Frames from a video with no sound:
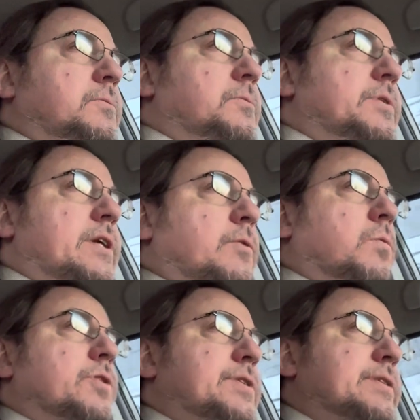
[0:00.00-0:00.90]
What's even
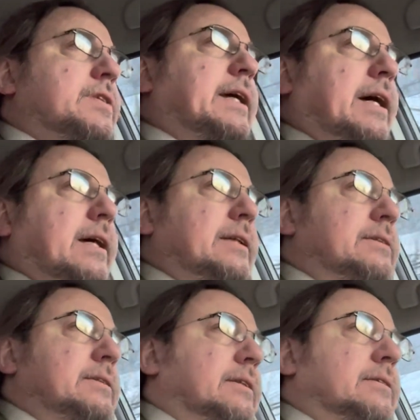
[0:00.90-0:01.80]
worse is like uh,
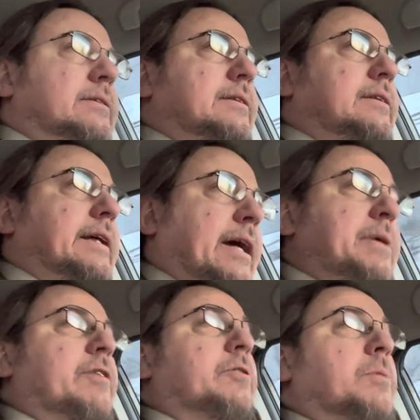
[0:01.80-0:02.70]
like I'm
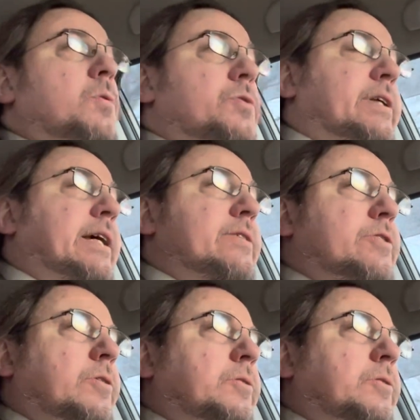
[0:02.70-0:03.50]
not remote today, so